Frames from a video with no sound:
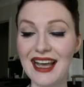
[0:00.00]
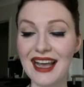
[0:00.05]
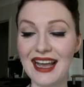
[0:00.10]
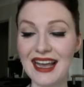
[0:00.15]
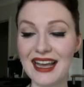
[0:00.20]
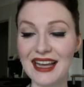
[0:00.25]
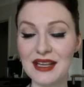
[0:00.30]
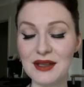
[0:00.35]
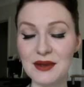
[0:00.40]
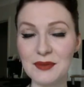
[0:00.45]

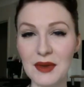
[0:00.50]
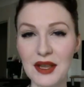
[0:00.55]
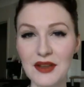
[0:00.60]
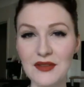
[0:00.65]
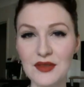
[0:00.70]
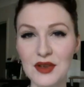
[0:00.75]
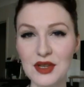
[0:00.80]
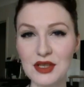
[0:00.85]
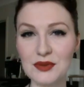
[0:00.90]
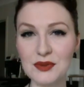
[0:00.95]

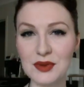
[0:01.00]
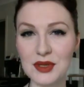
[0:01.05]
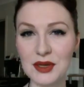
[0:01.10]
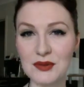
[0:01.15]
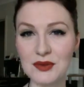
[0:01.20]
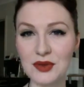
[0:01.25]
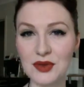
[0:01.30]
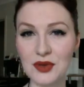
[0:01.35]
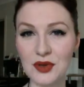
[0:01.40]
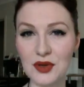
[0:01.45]
My first
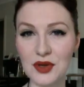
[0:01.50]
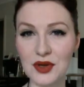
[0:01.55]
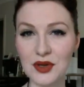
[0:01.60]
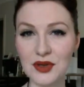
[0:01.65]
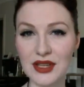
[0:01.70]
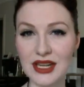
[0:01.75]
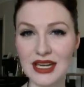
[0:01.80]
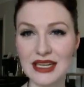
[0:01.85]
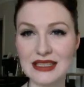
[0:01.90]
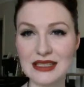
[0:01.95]
pinup
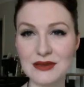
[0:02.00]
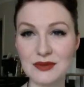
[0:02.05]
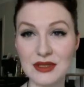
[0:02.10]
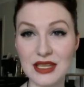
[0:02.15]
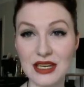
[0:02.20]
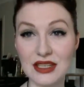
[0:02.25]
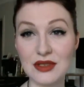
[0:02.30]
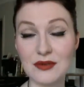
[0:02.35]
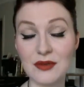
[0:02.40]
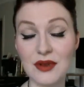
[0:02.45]
tutorial that I did
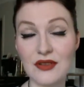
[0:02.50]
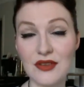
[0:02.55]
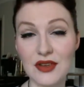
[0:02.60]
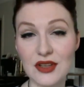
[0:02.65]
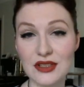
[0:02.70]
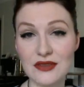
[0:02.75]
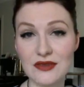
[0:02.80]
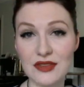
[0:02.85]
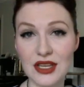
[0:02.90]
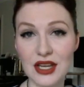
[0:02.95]
was actually my
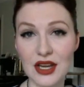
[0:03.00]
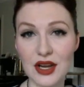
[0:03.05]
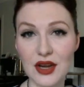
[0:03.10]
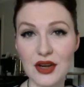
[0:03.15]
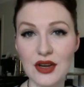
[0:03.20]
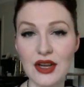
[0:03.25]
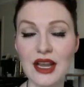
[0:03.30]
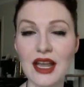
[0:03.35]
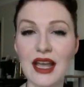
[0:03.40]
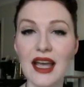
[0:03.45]
first
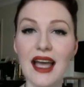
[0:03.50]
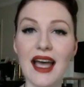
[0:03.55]
video,